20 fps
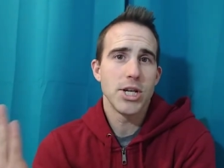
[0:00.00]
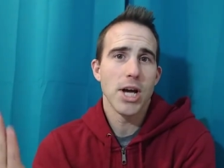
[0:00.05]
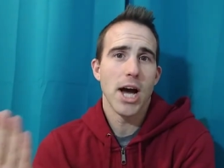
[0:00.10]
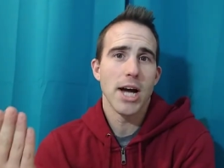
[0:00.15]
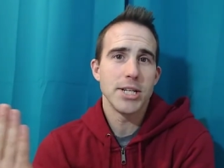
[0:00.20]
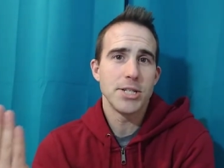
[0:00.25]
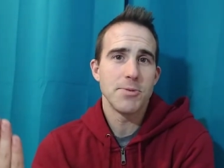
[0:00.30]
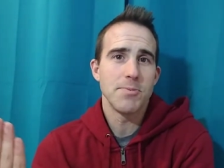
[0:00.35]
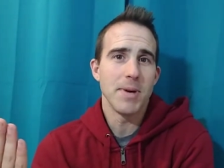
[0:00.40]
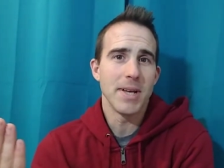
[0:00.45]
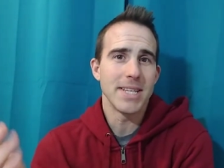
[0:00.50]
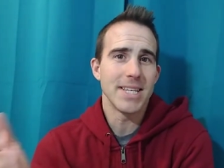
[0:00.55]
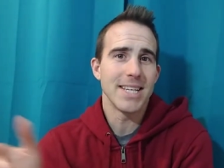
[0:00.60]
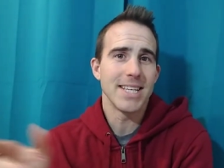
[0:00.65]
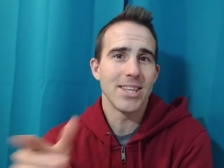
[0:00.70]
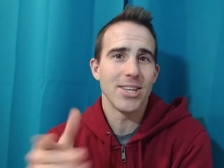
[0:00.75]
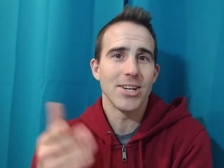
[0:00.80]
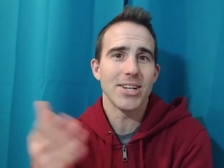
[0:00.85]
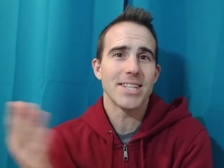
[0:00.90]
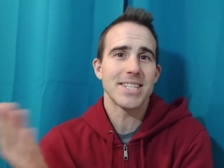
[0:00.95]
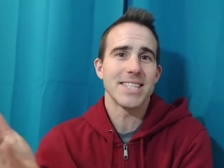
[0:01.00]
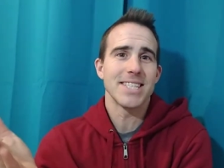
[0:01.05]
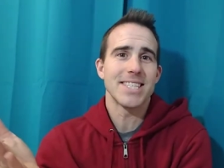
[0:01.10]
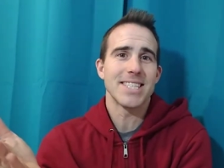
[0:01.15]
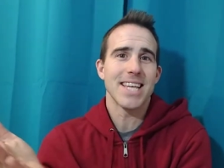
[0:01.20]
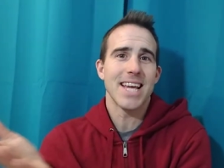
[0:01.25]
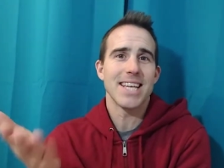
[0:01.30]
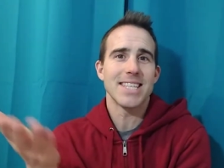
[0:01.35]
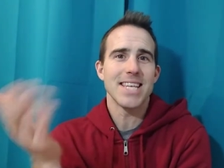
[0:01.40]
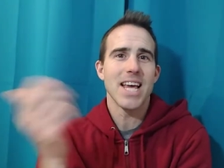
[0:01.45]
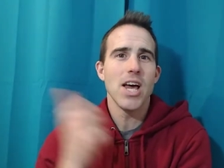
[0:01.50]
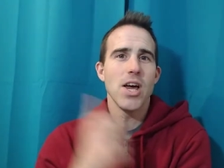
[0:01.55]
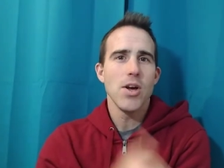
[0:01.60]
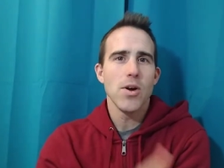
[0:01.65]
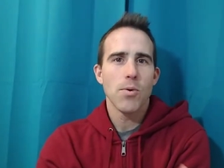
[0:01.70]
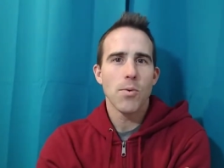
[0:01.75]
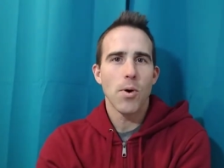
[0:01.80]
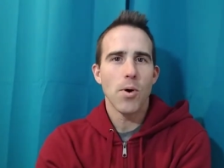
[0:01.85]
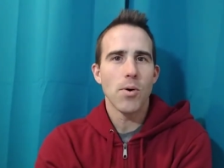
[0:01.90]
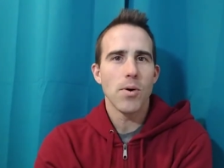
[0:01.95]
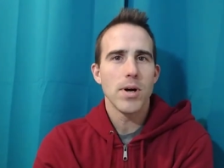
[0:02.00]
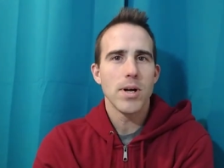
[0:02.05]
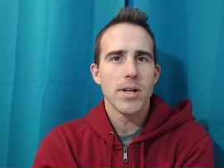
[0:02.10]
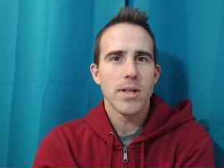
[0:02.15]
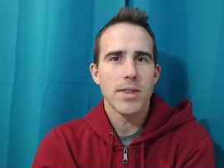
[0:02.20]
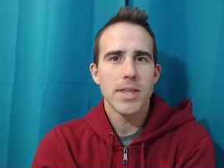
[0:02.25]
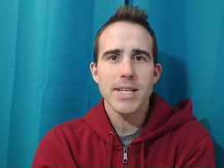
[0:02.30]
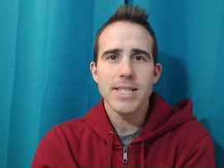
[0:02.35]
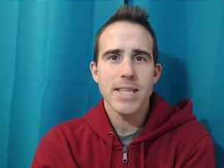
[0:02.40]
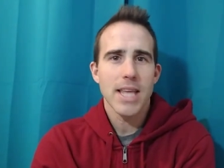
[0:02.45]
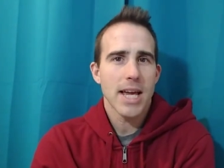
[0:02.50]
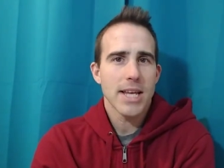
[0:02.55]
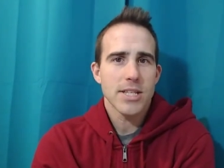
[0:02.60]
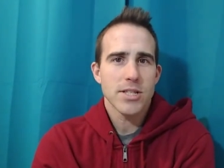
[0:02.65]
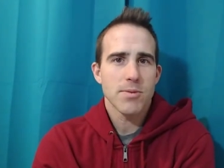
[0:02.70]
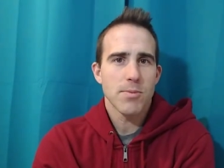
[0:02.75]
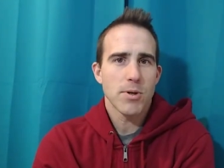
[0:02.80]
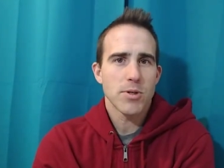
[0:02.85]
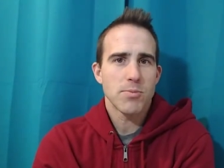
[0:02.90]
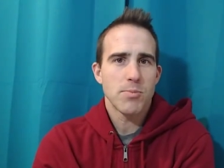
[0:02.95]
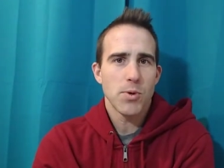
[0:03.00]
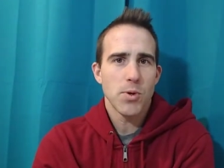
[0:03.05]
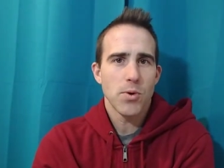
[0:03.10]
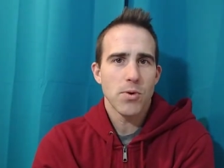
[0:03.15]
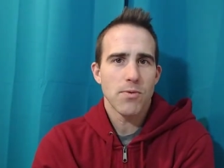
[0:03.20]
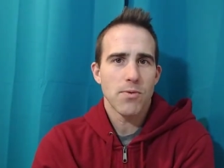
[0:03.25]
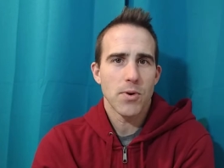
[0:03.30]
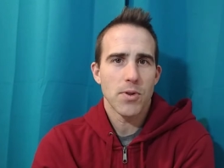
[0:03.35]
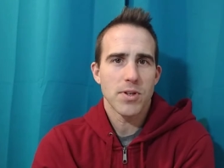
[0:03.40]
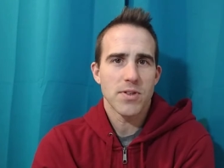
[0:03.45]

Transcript: judgments. He looks and says, Well, this land is the most beautiful.